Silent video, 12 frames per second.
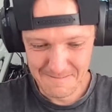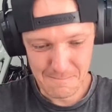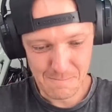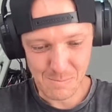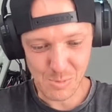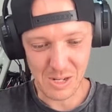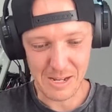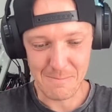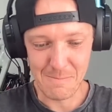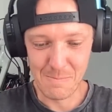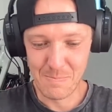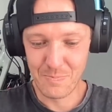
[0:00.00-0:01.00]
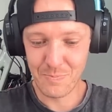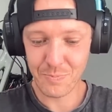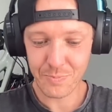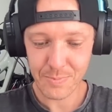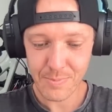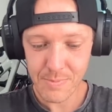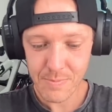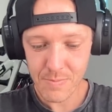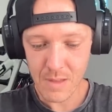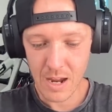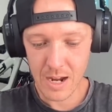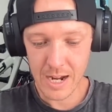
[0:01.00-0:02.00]
Brilliant.
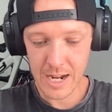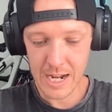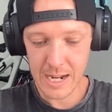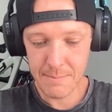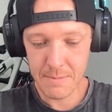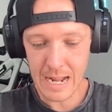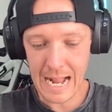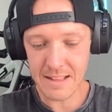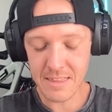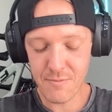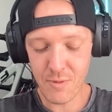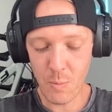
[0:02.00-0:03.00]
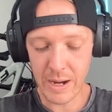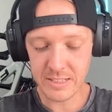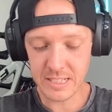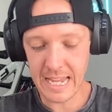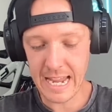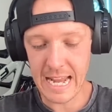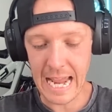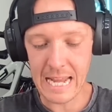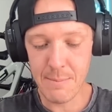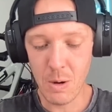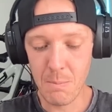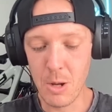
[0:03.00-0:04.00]
Acting from Wales again. Any
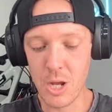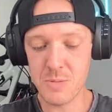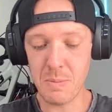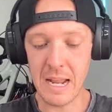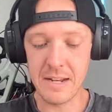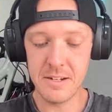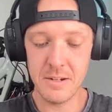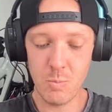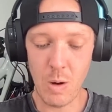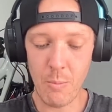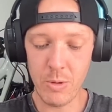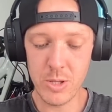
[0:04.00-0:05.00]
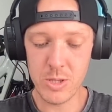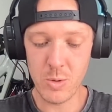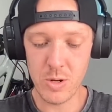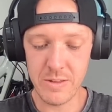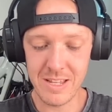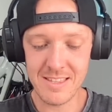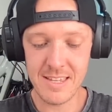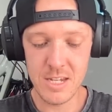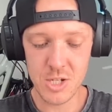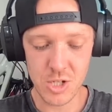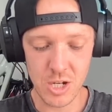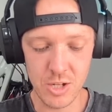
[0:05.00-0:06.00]
more merch planned? When will you do another
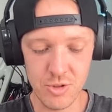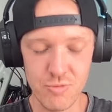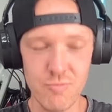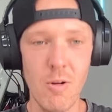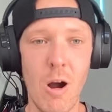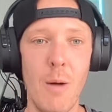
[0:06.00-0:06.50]
t-shirt drop?